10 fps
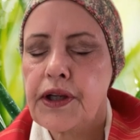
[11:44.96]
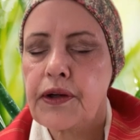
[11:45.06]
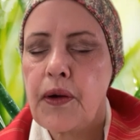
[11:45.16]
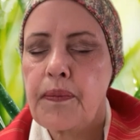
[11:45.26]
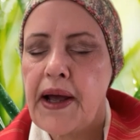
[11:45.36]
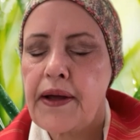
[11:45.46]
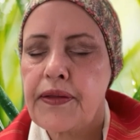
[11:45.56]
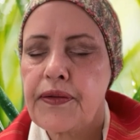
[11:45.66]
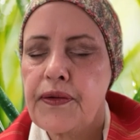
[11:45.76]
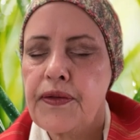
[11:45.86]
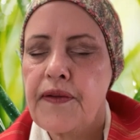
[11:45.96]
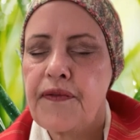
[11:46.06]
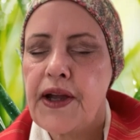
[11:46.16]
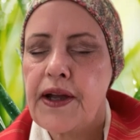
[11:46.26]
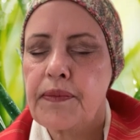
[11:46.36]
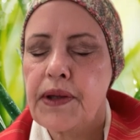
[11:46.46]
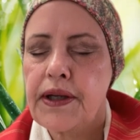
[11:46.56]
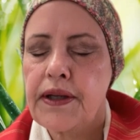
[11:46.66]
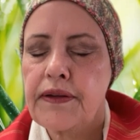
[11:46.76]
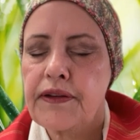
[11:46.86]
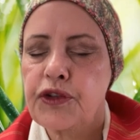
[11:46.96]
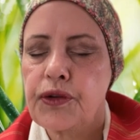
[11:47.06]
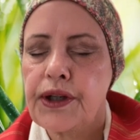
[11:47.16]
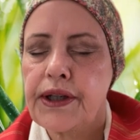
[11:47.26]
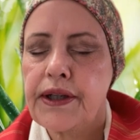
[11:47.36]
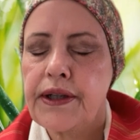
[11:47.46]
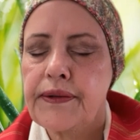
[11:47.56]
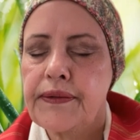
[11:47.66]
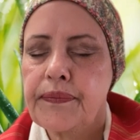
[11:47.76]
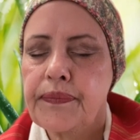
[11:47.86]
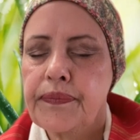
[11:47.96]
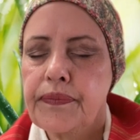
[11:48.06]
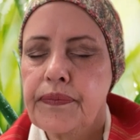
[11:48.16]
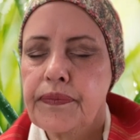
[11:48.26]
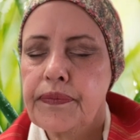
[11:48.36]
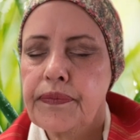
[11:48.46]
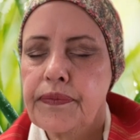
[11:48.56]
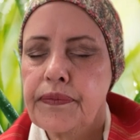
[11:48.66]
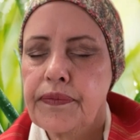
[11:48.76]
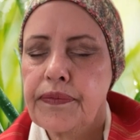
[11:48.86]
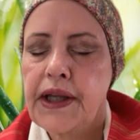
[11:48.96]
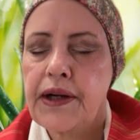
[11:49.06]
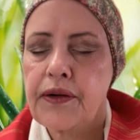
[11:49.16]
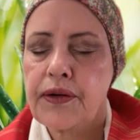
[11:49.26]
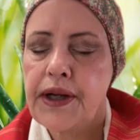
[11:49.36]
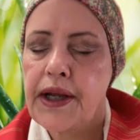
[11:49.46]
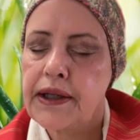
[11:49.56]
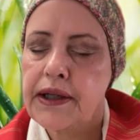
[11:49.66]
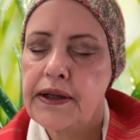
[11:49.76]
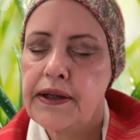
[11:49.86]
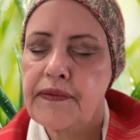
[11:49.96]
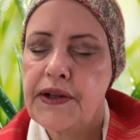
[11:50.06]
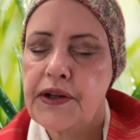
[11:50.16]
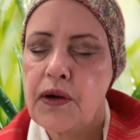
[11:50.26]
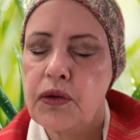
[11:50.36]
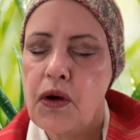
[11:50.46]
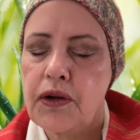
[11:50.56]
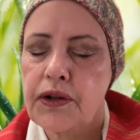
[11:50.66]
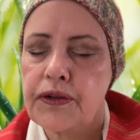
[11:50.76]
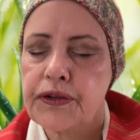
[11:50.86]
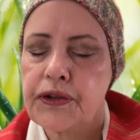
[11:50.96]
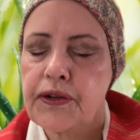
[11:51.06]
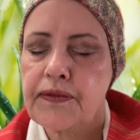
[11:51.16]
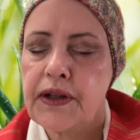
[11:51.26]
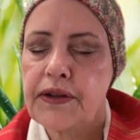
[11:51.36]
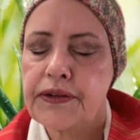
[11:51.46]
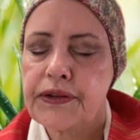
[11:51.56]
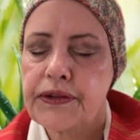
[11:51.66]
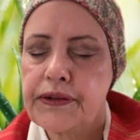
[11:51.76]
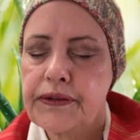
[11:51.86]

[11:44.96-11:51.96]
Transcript: that go back through the family tree that are negative and no longer serve us.